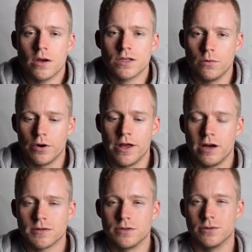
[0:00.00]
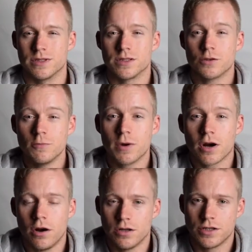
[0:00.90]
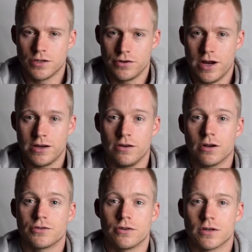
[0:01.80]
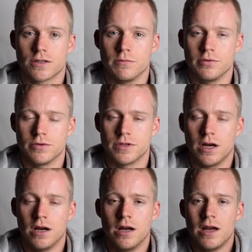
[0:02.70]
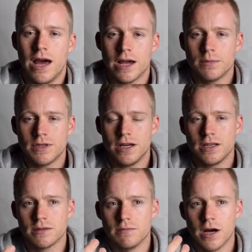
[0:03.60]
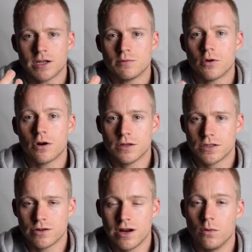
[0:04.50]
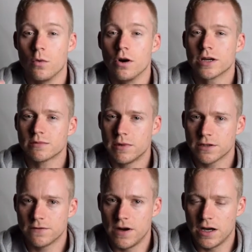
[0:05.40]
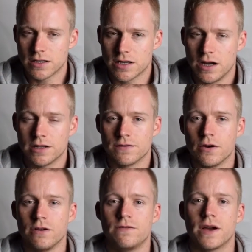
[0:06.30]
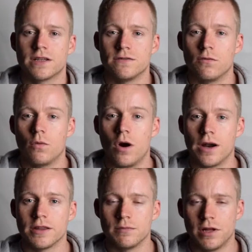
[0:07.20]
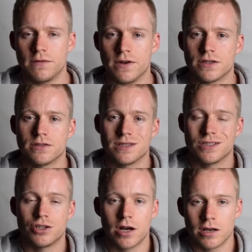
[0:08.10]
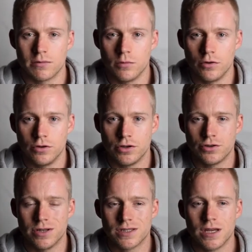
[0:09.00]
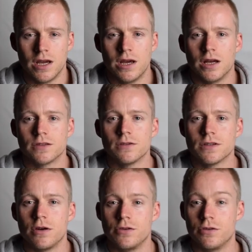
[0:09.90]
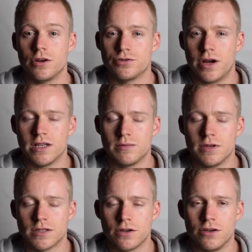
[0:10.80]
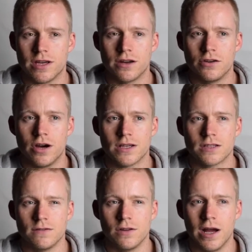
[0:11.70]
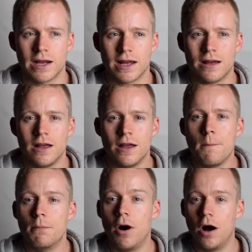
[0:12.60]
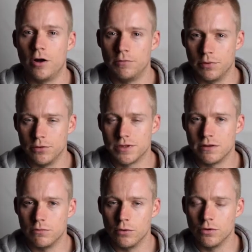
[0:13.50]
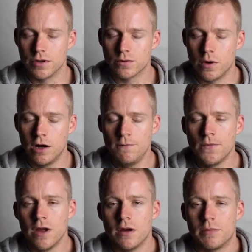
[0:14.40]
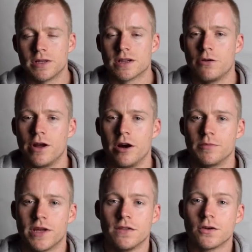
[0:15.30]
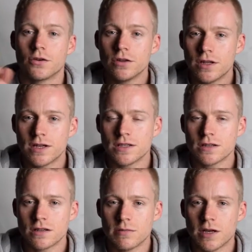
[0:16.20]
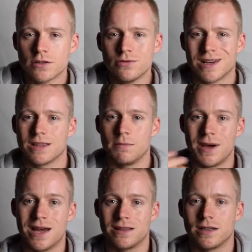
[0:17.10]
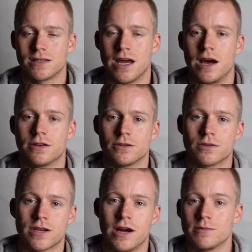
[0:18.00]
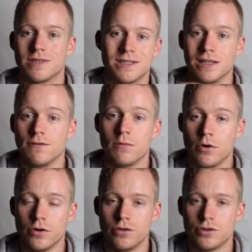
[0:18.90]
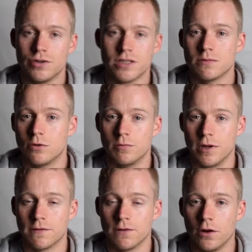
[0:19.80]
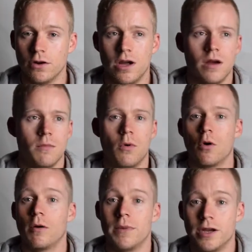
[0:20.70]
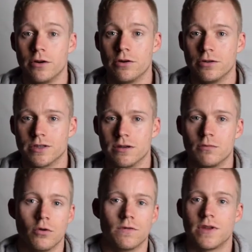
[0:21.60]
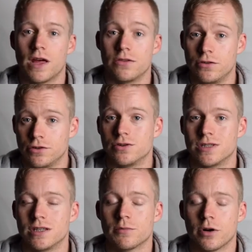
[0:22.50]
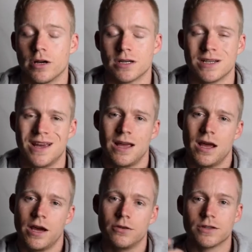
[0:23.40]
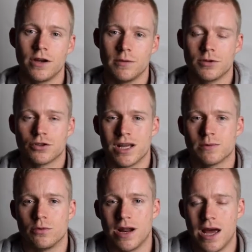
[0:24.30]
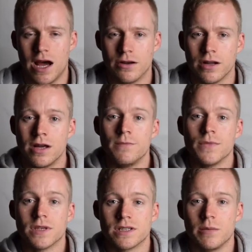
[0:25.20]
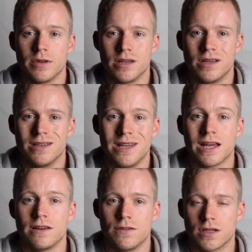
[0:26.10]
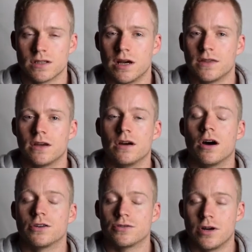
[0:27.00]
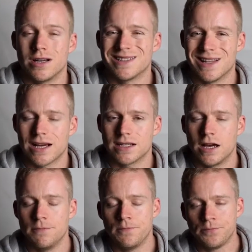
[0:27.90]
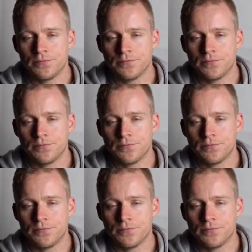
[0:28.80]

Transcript: So what it helps to do is a super concentrated nitric oxide booster. Agmatine is much more concentrated, works much faster, and it's very effective at widening the blood vessels and shuttling more nutrients. It's also a neurotransmitter, so you get a nice sort of mild boost in mood as well, but it's going to help get the good things into the muscle and get the bad things out. So it's going to help to deliver more nutrients and more blood flow, more aminos and more of the other nutrients in the product, and also help to transport out some of the negative things like the hydrogen ions and lactate.